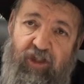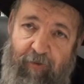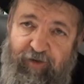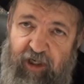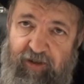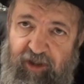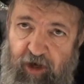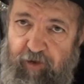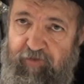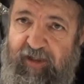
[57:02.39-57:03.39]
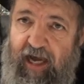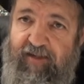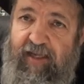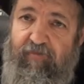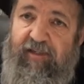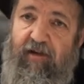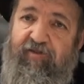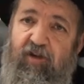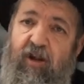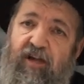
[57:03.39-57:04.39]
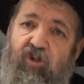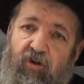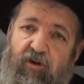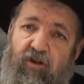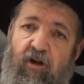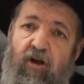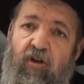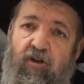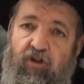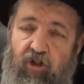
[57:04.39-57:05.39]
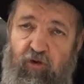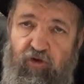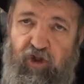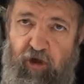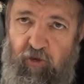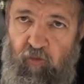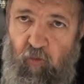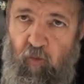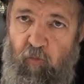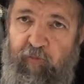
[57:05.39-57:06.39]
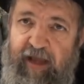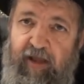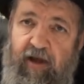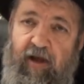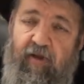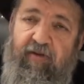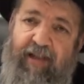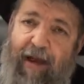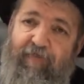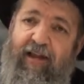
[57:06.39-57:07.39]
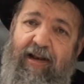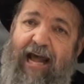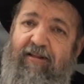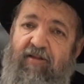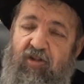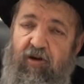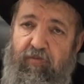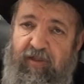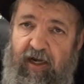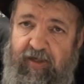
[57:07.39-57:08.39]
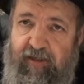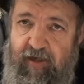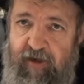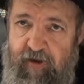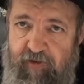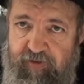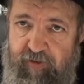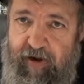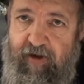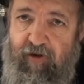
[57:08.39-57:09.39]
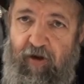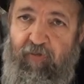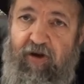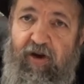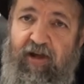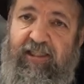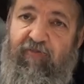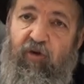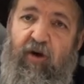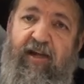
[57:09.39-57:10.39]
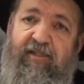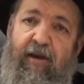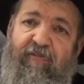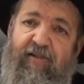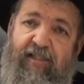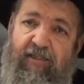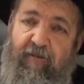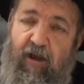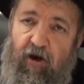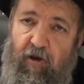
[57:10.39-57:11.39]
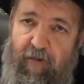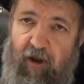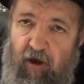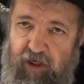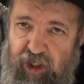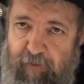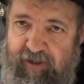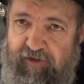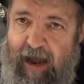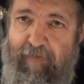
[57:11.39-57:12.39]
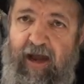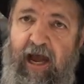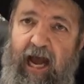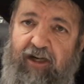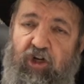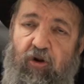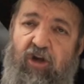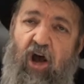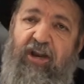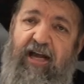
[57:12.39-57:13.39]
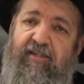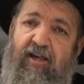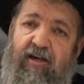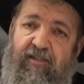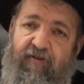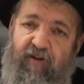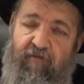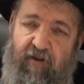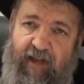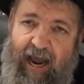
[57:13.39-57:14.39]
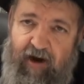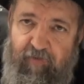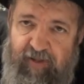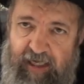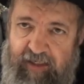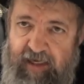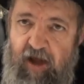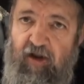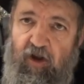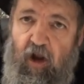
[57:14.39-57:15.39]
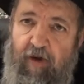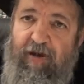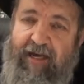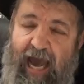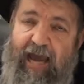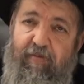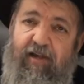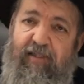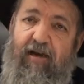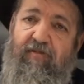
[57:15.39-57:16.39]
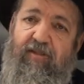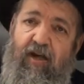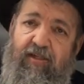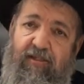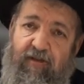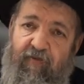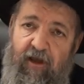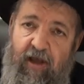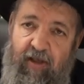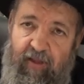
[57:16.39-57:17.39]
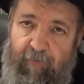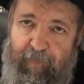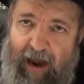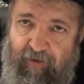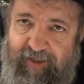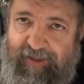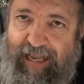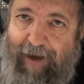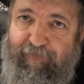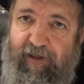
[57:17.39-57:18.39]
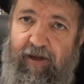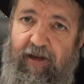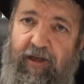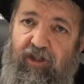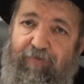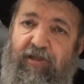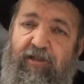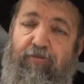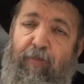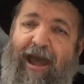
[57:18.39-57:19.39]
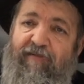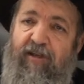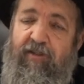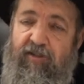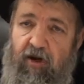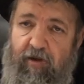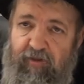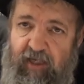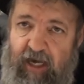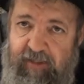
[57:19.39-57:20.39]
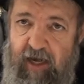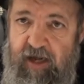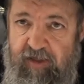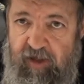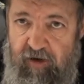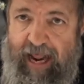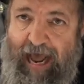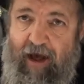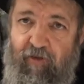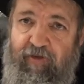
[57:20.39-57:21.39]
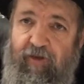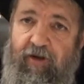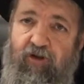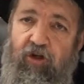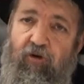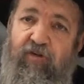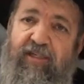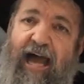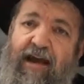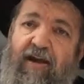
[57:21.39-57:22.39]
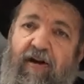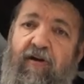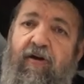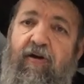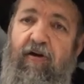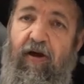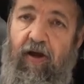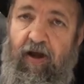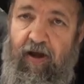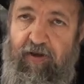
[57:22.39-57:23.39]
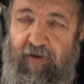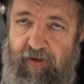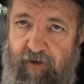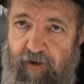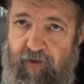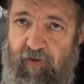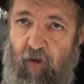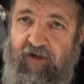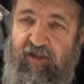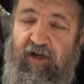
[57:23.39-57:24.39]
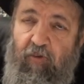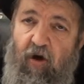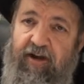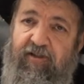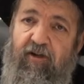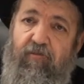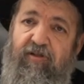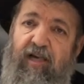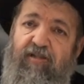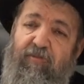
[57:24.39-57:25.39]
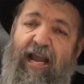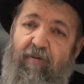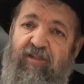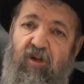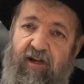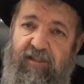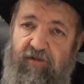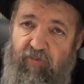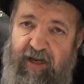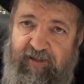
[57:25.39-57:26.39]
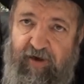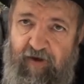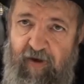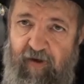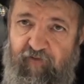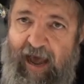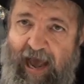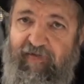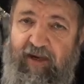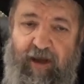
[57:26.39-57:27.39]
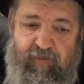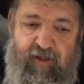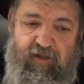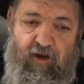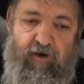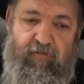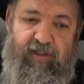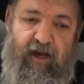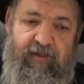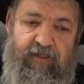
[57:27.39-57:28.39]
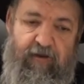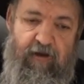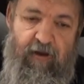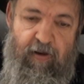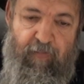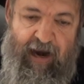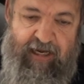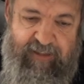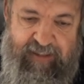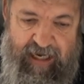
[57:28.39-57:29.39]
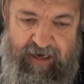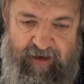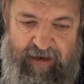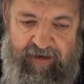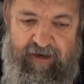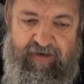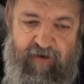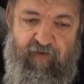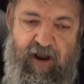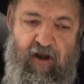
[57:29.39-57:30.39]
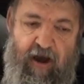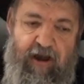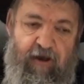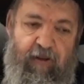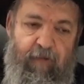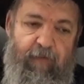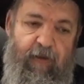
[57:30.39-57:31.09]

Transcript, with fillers: Egyptians circumcised themselves, so they shouldn't, the Jews shouldn't be tempted not to circumcise. It was very good what Yosef thought, except it says, "Vayokum el chodesh al asher lo yoda es Yosef," and Targum says, "Deloi mekayim gezeres Yosef." Their power stopped the Egyptians from having to circumcise. So now the Jews, Taka, uh, uh, also didn't want to circumcise. But that was Yosef's reason for having them to circumcise. But I seen that the Divrei Yoyel,